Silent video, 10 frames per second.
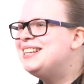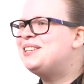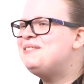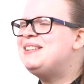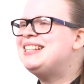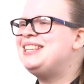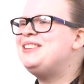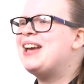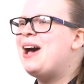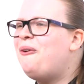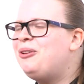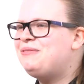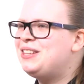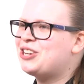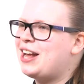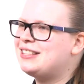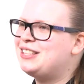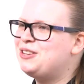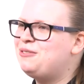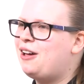So it means that you get all of the chats
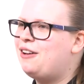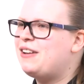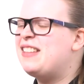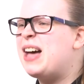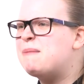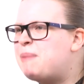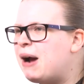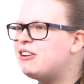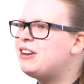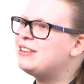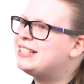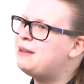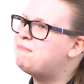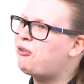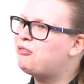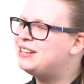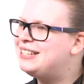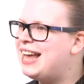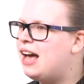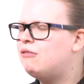that you love and that barrier is then broken
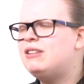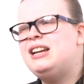down